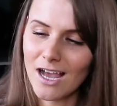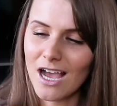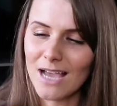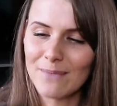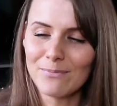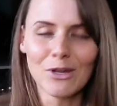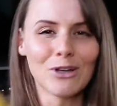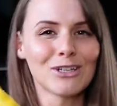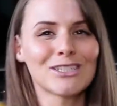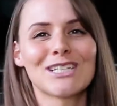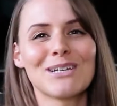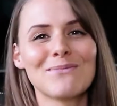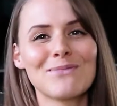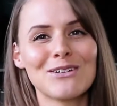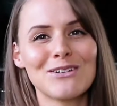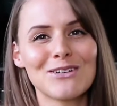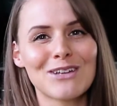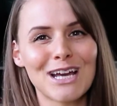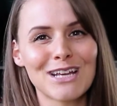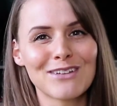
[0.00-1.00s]
I'm not someone
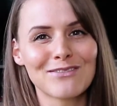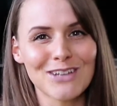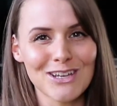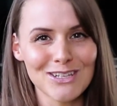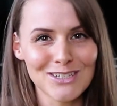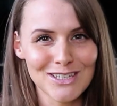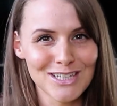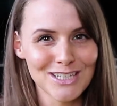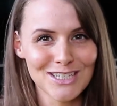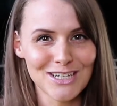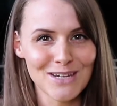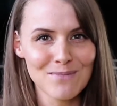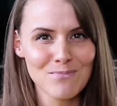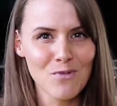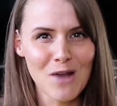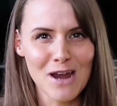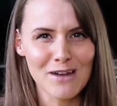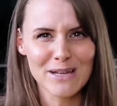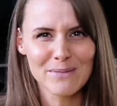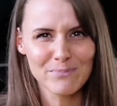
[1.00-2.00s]
who kind of goes to the gym
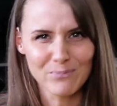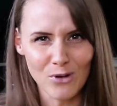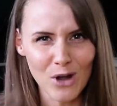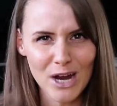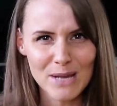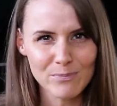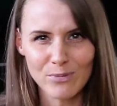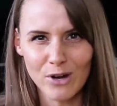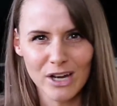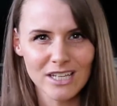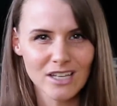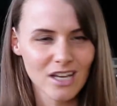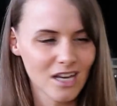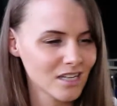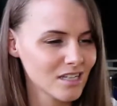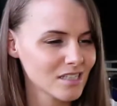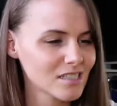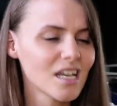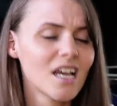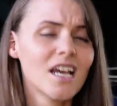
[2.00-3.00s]
wearing bright
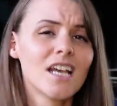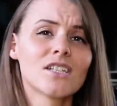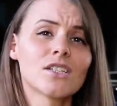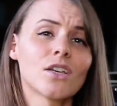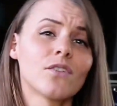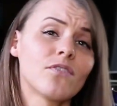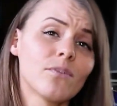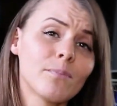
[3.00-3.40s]
colors, so for